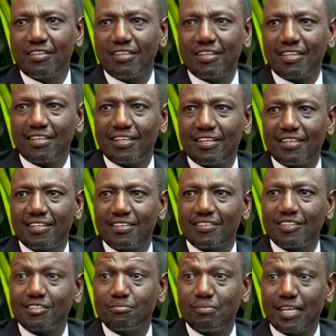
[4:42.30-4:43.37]
uh,
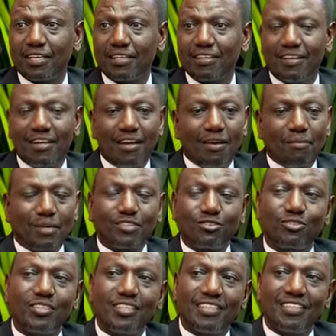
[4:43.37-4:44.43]
this man? But you
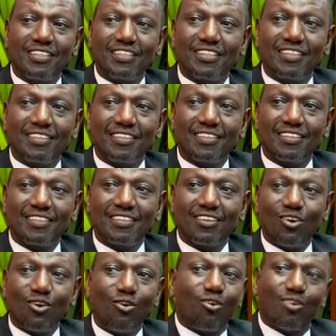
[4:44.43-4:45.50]
see,
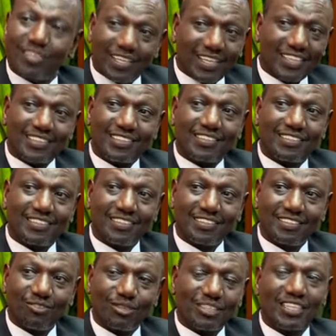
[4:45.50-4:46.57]
all the cases,
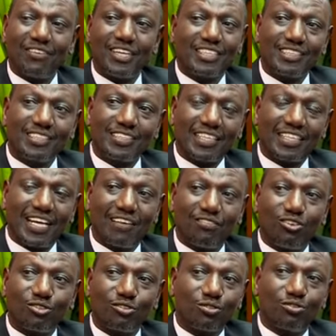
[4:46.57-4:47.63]
whatever it is that they have
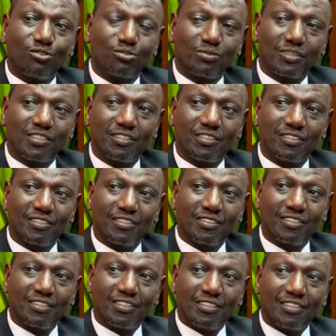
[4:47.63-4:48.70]
gone to court with,
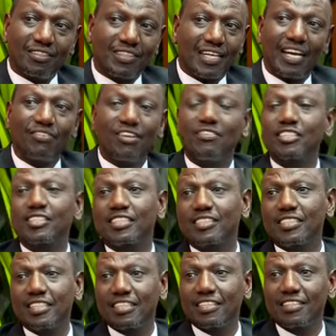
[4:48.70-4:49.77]
they have never
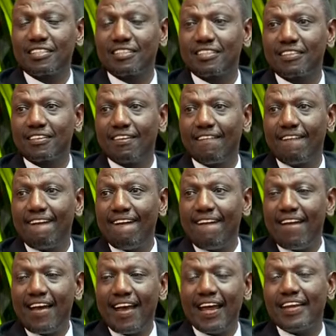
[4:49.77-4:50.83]
succeeded. Okay.
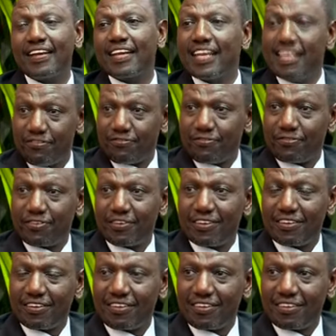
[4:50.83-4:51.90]
And if
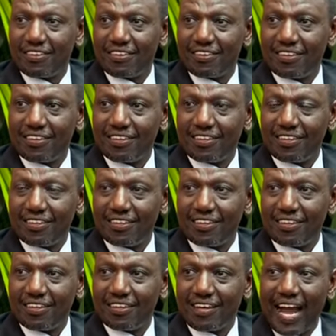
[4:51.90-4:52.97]

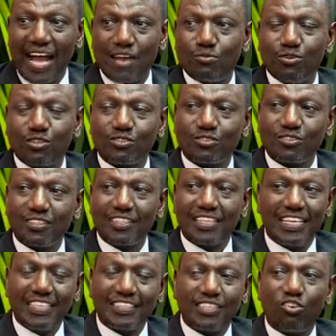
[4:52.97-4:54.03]
I was
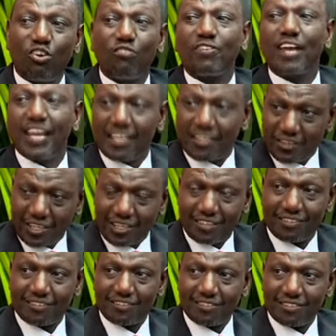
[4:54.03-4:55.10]
guilty of anything,
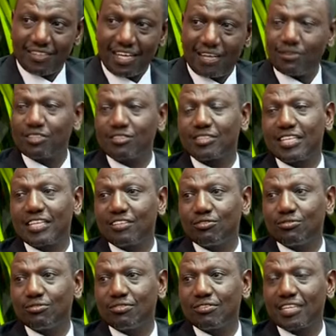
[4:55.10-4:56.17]
I want to tell
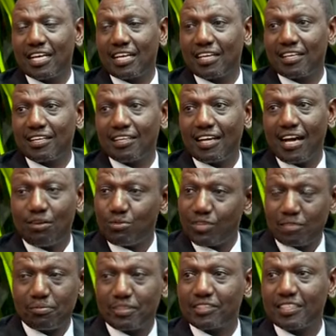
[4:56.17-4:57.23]
you, Ken, I
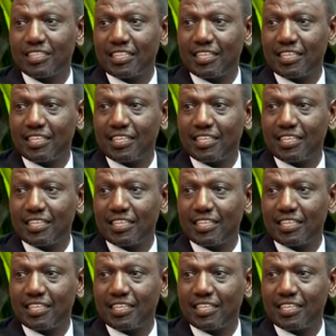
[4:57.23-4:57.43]
wouldn't be sitting